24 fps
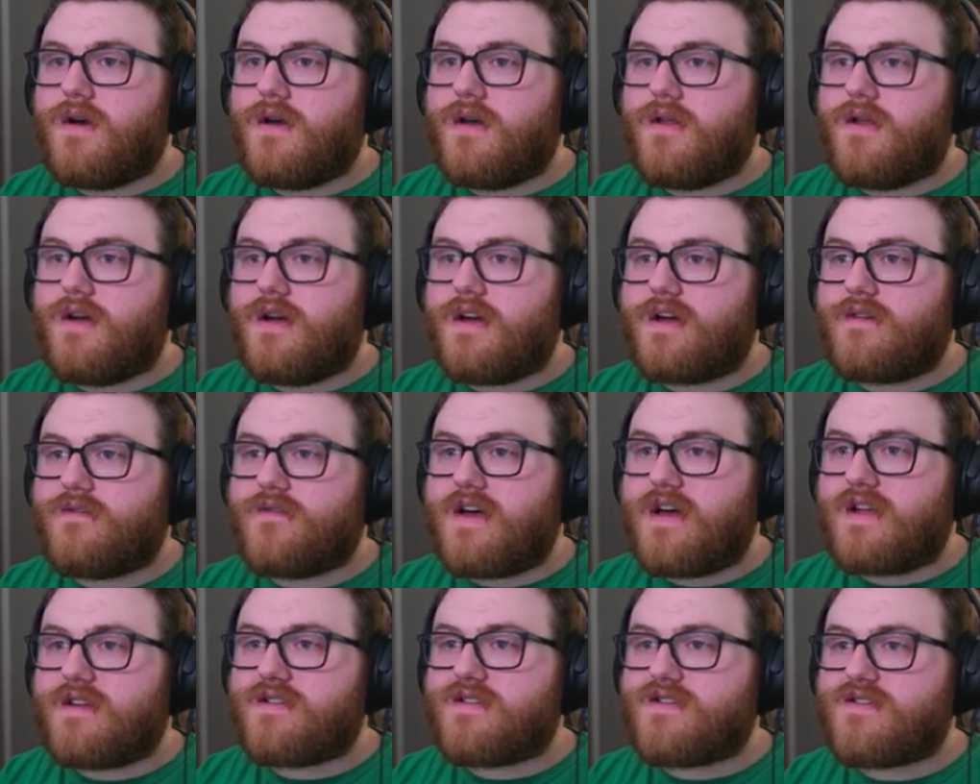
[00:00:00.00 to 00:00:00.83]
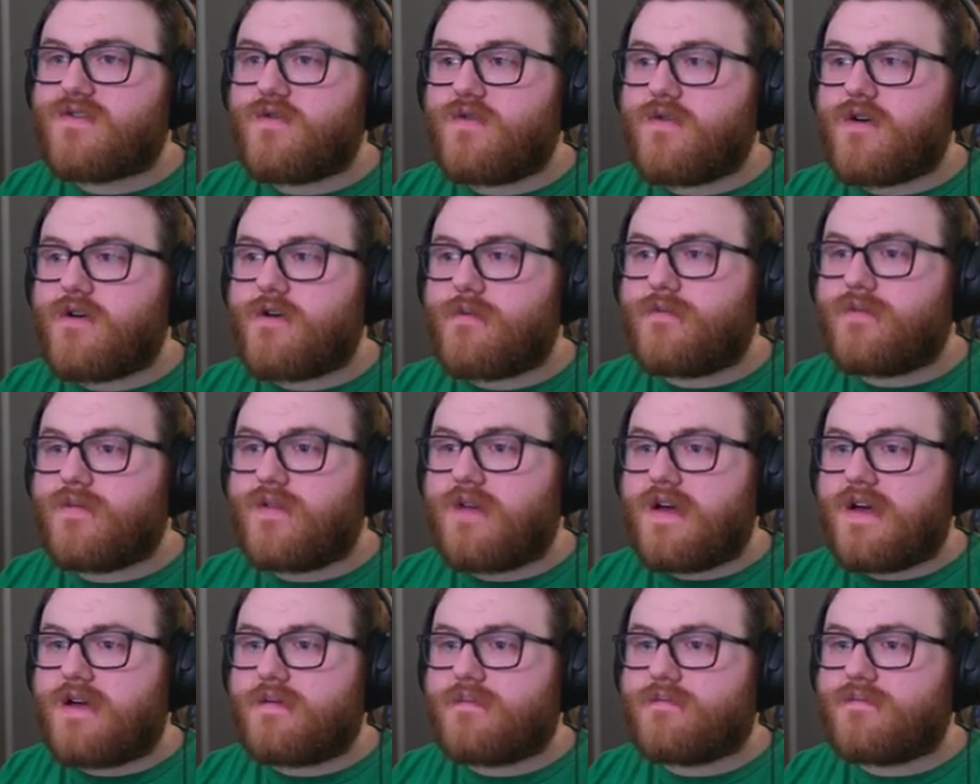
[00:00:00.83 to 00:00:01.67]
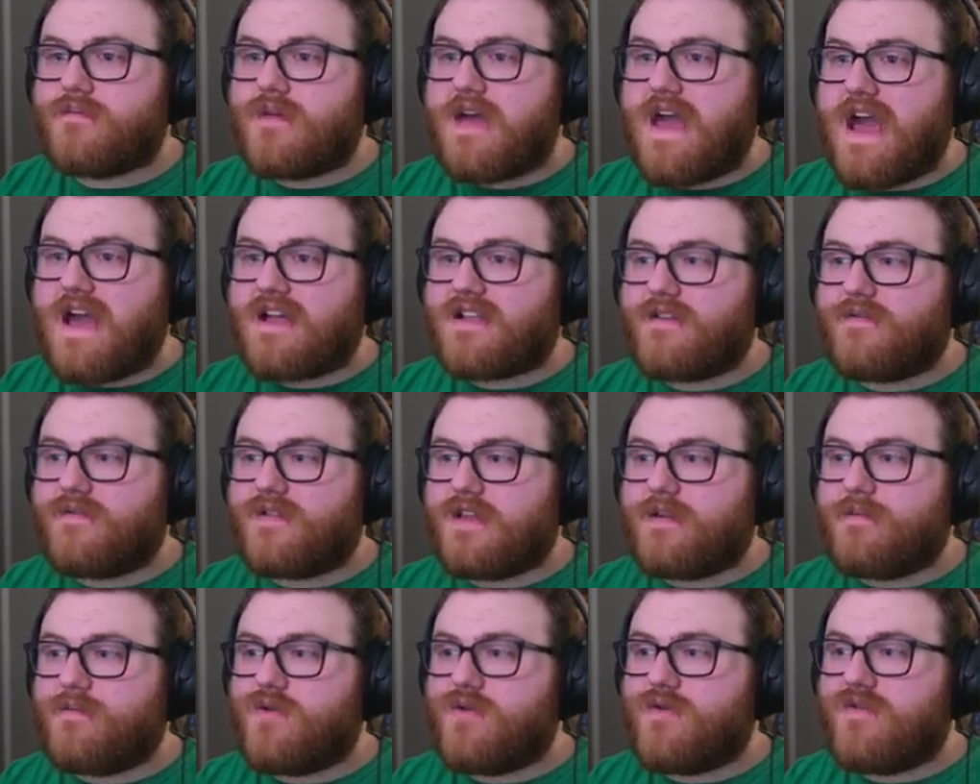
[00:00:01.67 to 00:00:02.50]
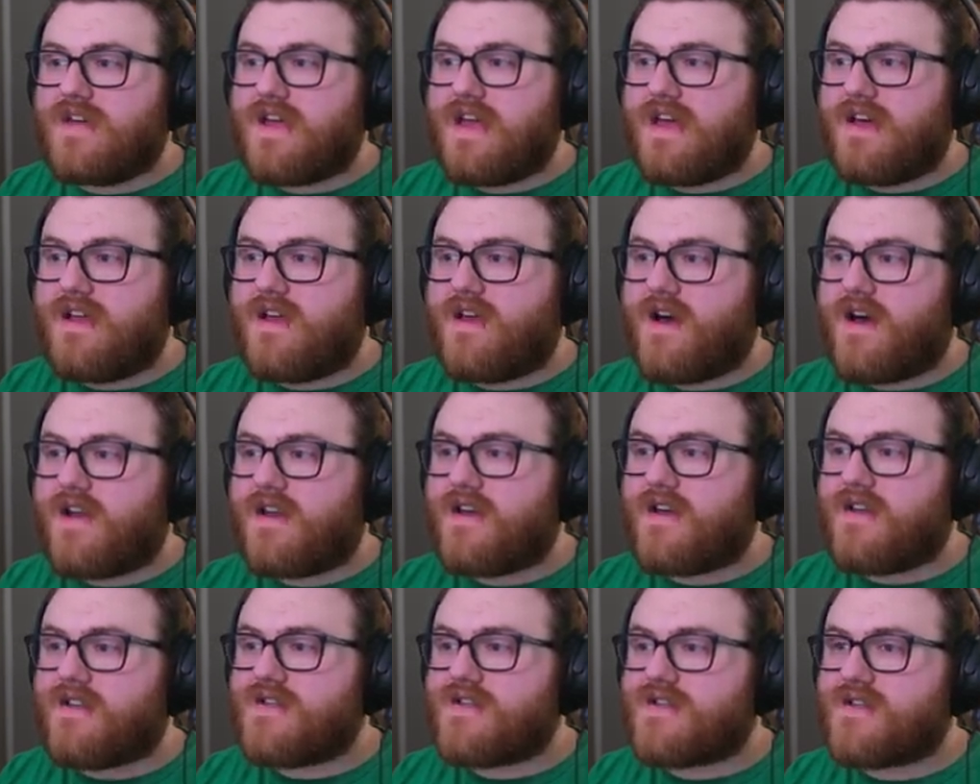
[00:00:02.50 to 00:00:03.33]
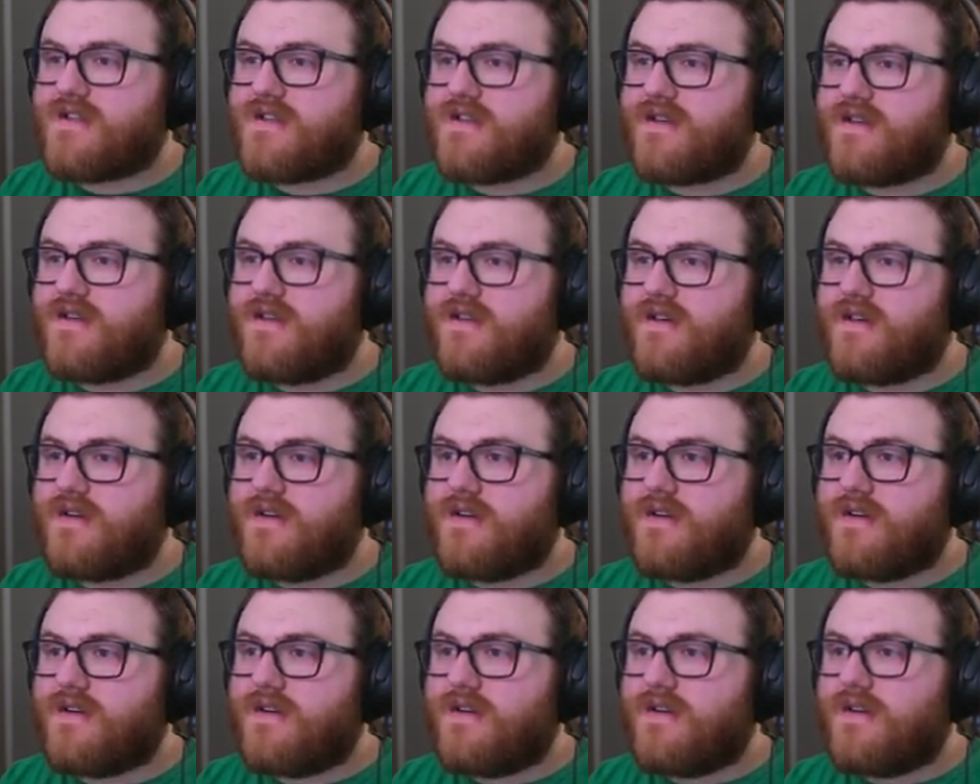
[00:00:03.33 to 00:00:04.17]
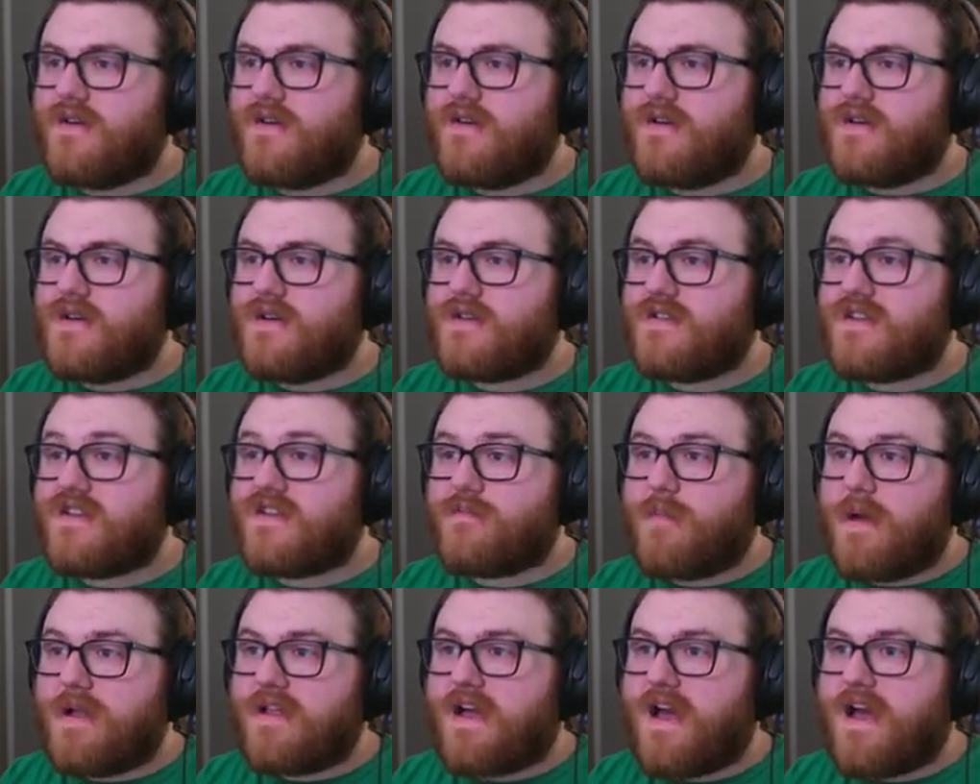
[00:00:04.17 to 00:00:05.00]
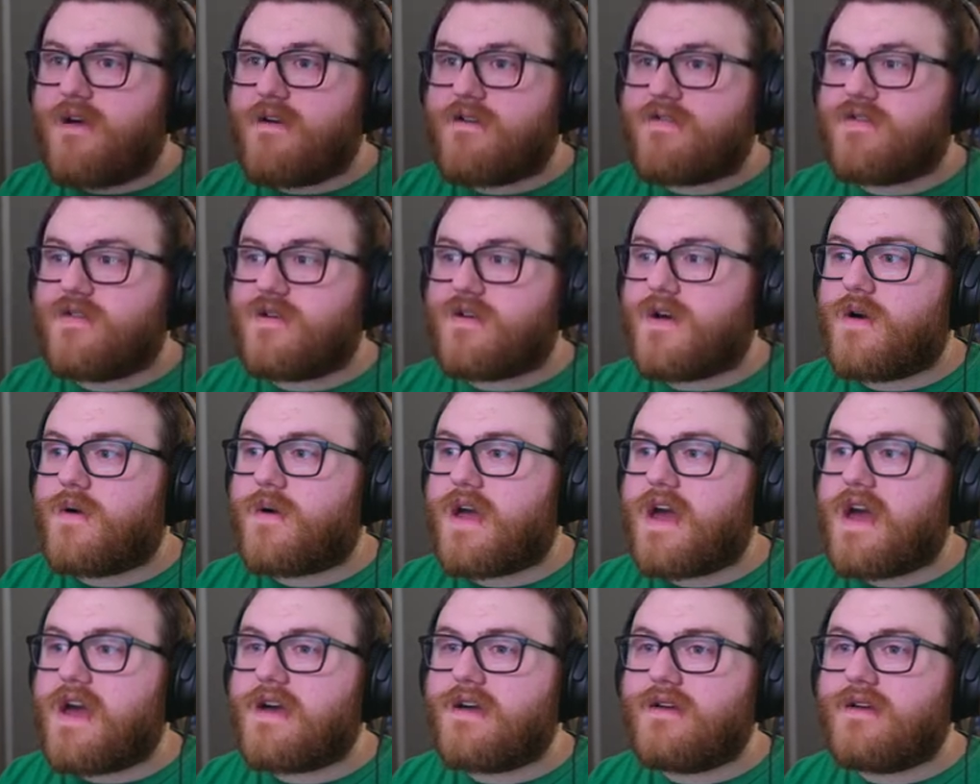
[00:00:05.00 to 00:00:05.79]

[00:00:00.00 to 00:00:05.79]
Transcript: We've got a storm, like, actively moving in on us. At least my tires look okay.